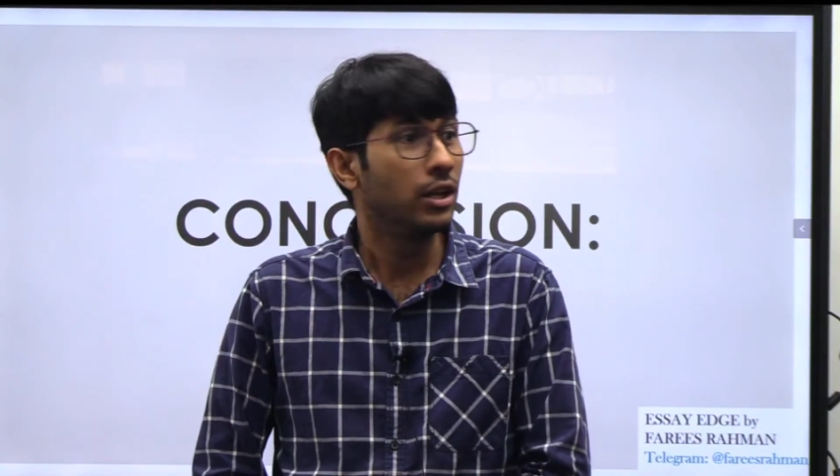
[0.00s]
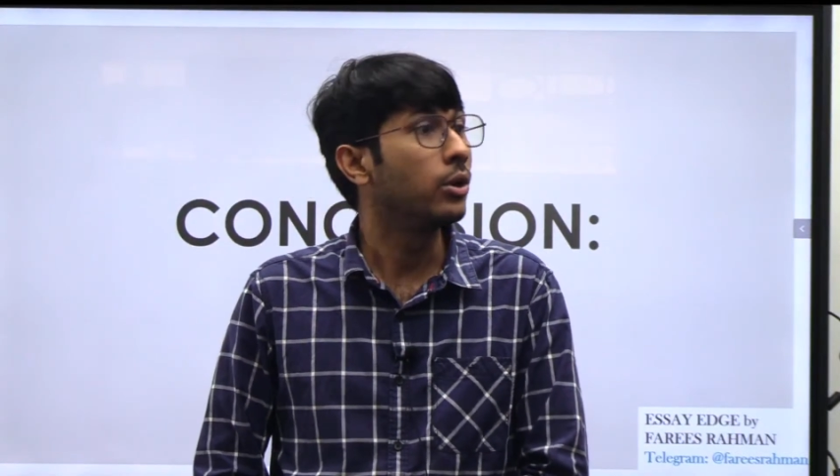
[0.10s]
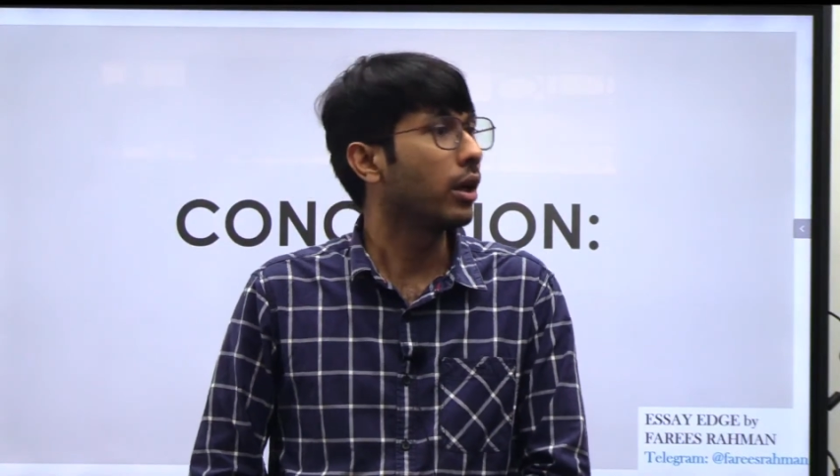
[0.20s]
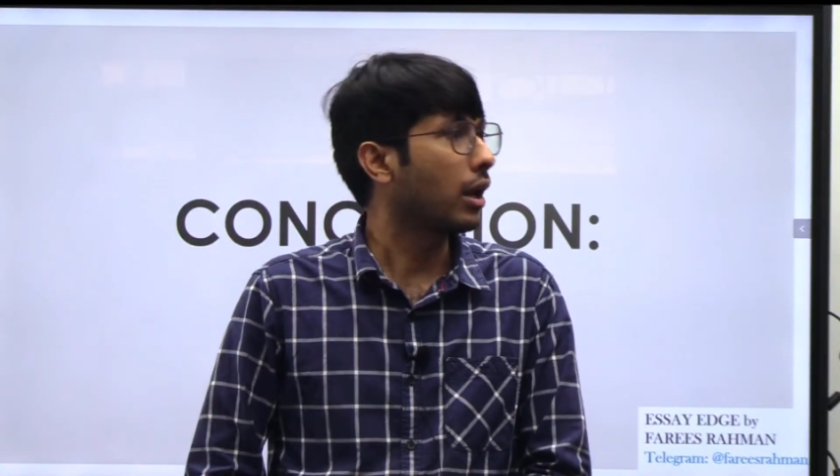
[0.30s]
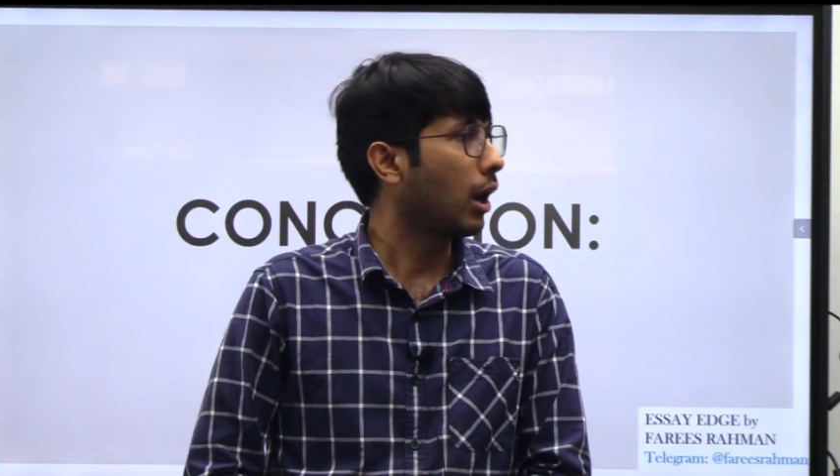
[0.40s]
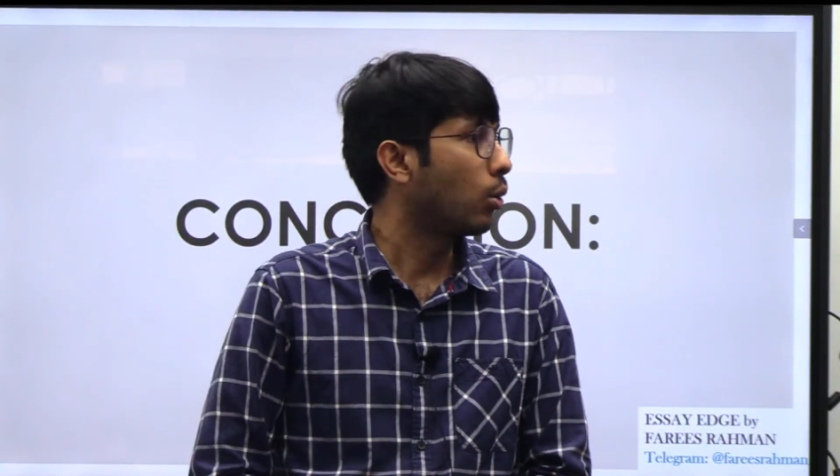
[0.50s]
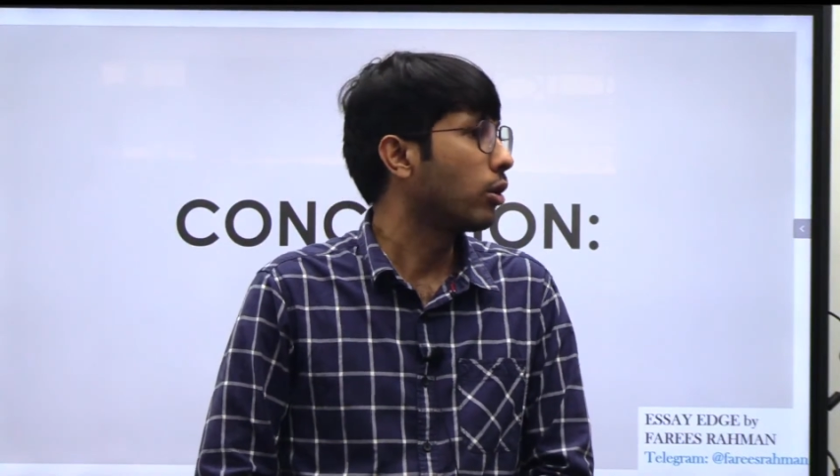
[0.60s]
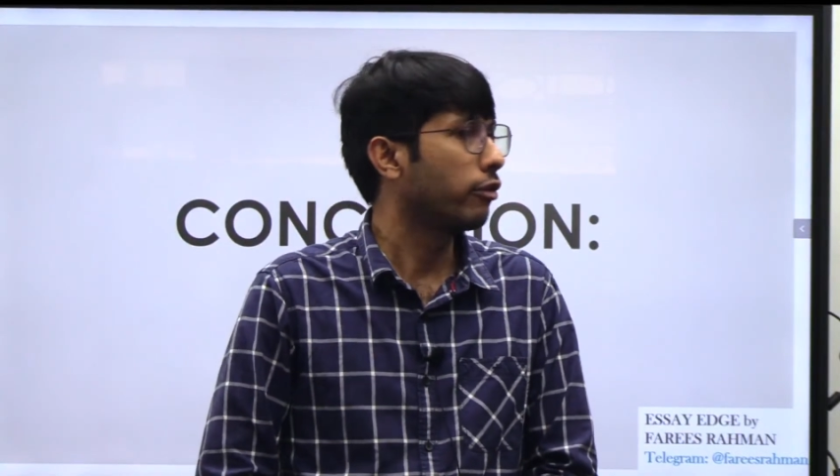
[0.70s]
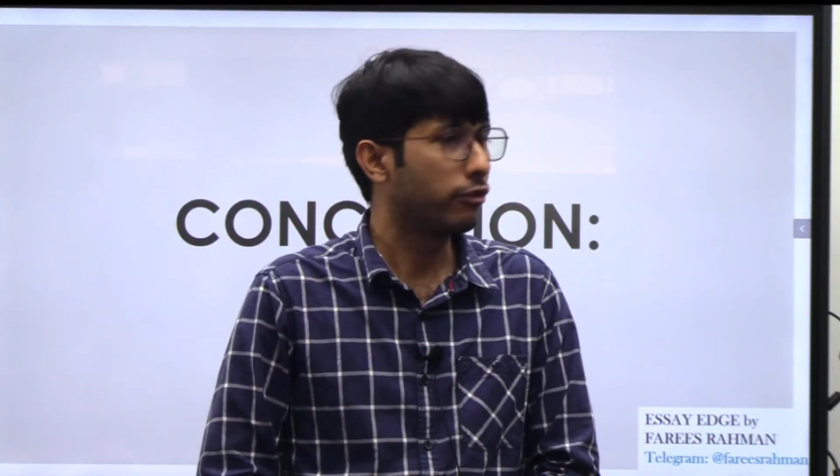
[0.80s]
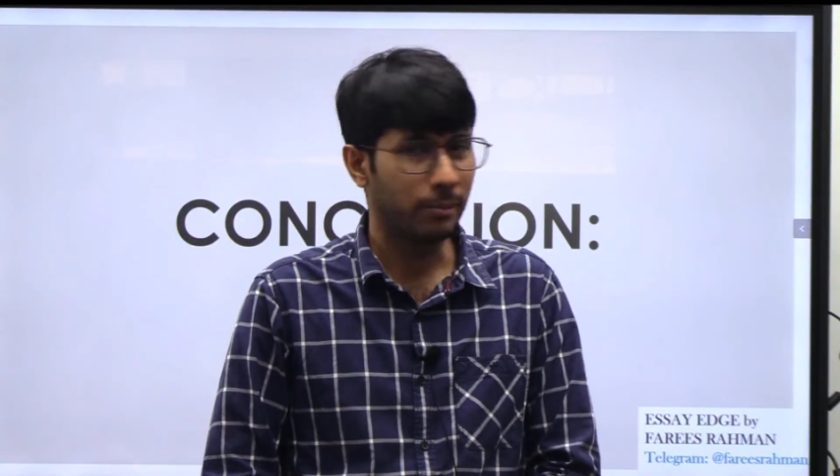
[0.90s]
you are out
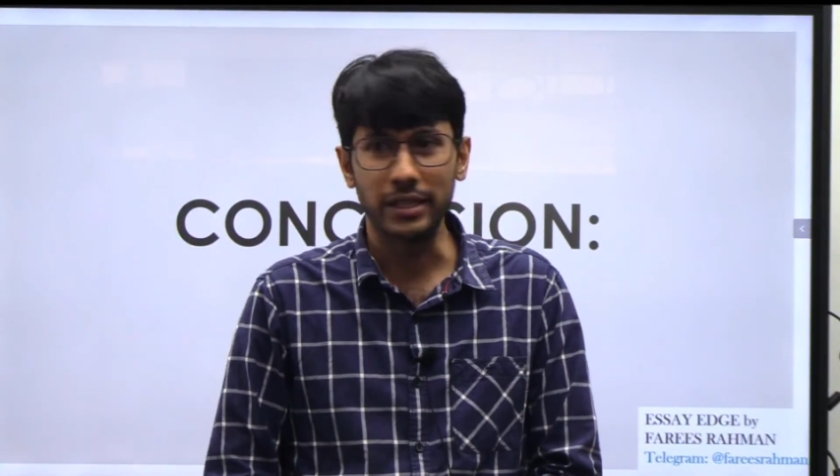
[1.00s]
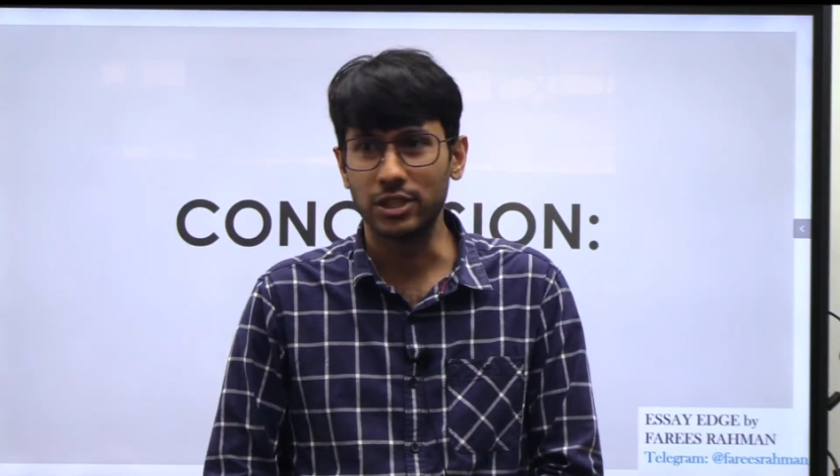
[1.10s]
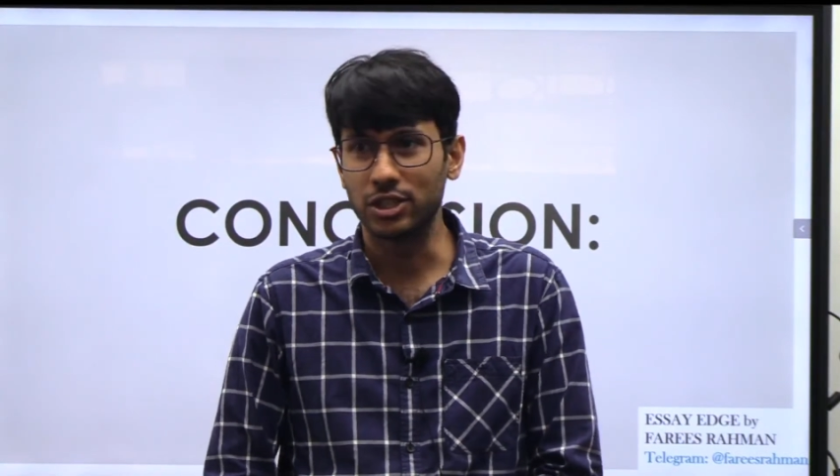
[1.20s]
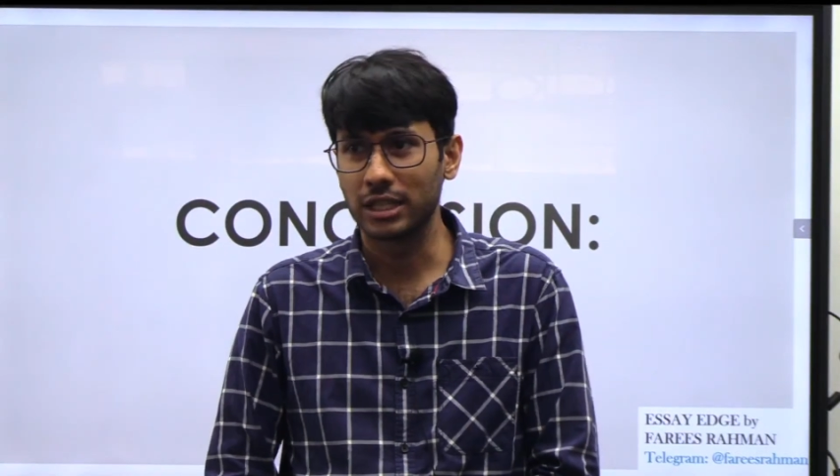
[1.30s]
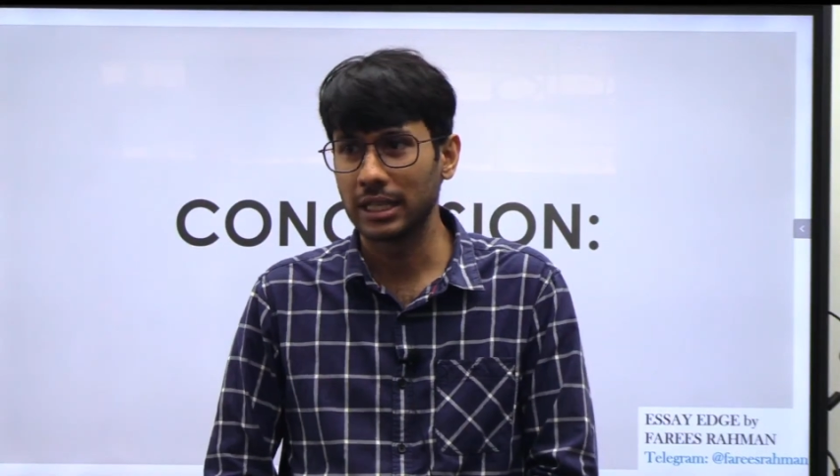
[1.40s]
of page.